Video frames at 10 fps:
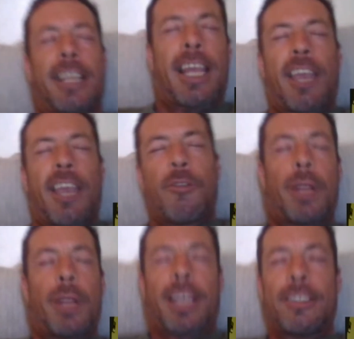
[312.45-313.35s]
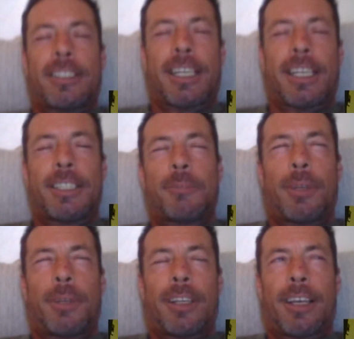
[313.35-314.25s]
say like everybody else says,
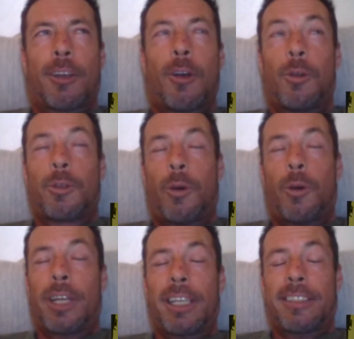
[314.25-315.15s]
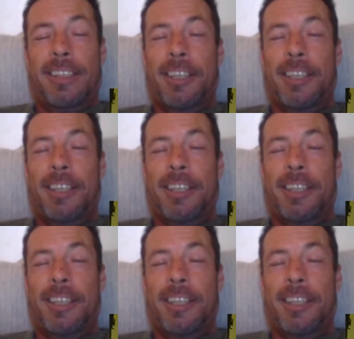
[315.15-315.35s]
but a gold coin,